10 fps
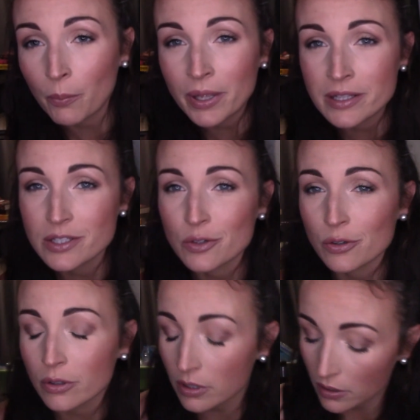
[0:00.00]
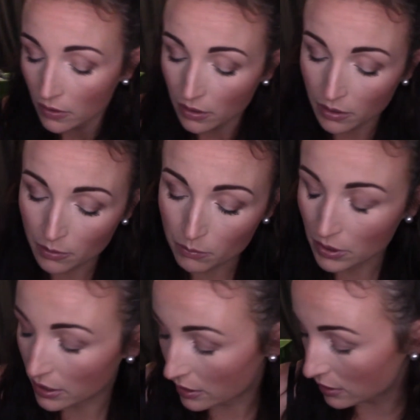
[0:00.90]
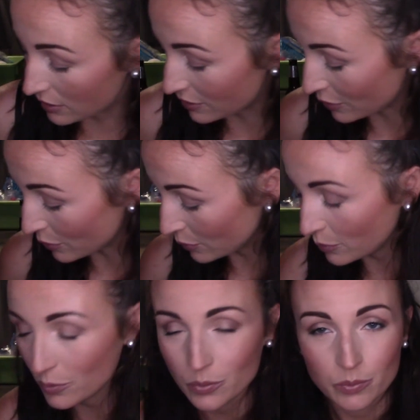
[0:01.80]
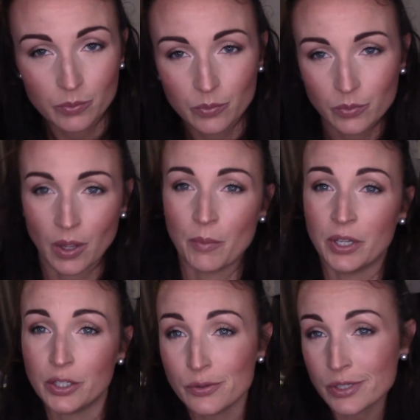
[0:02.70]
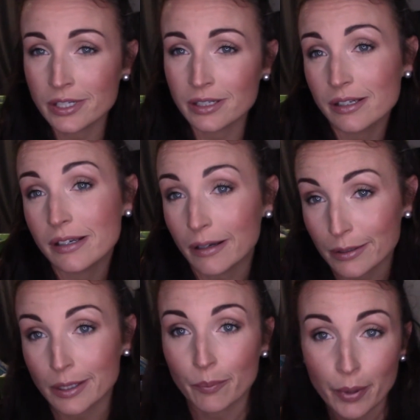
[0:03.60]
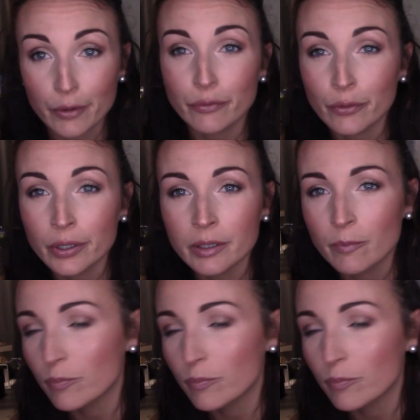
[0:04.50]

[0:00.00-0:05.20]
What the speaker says: pencil, but you know, I'm gonna use it because I paid for it,